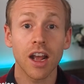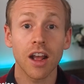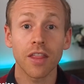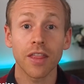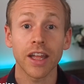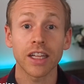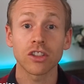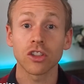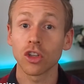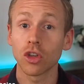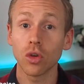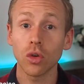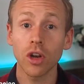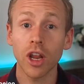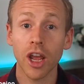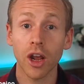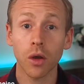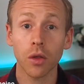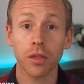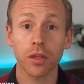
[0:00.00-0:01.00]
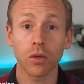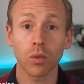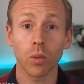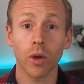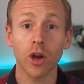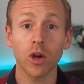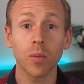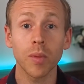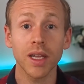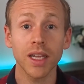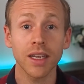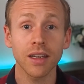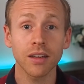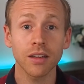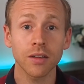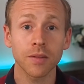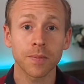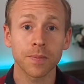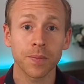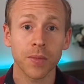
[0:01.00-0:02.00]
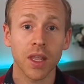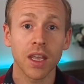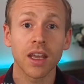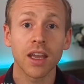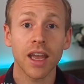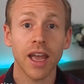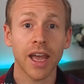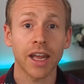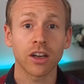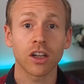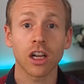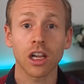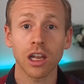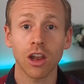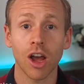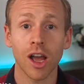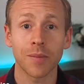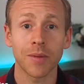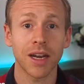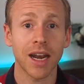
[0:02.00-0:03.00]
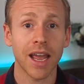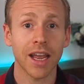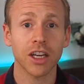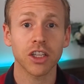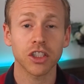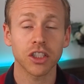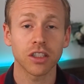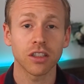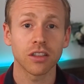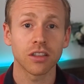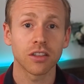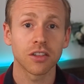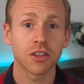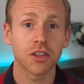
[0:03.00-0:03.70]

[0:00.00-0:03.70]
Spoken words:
That's good health and well-being and climate action.